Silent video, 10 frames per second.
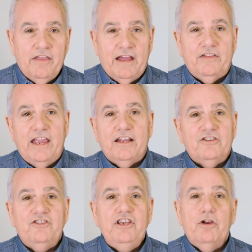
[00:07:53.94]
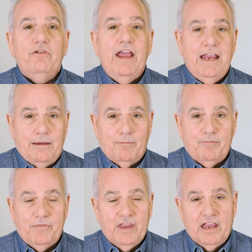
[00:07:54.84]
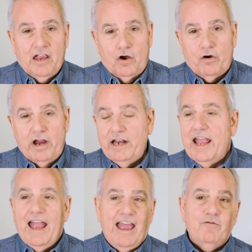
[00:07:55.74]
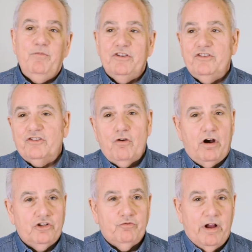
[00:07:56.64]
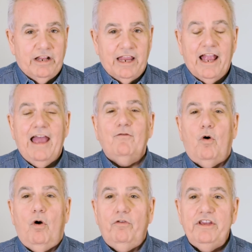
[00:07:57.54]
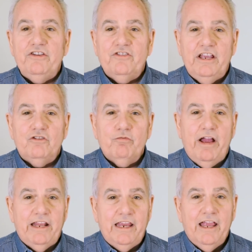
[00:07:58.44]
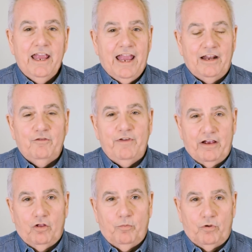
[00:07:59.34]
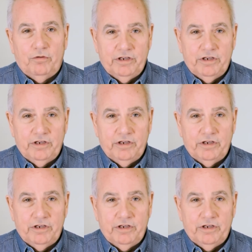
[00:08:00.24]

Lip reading: that they can see your name, all right? Have business cards ready. Have all these things ready and available,